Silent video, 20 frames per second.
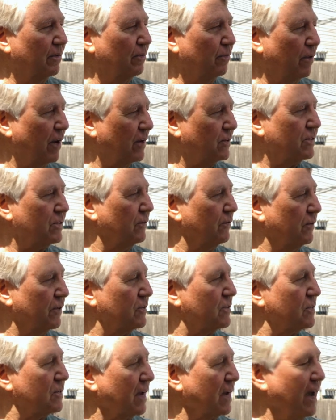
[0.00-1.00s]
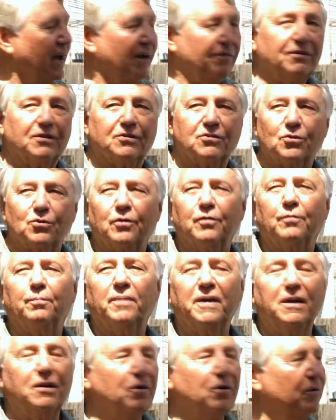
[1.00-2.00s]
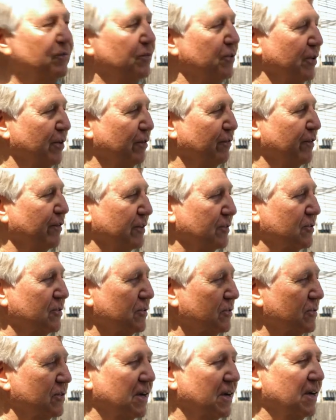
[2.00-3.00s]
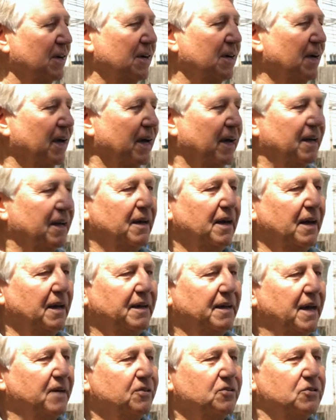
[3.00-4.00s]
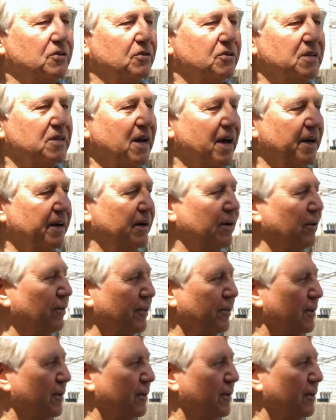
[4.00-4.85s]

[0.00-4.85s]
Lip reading: rest of us have to sort of peek over their fences. And that's just not a healthy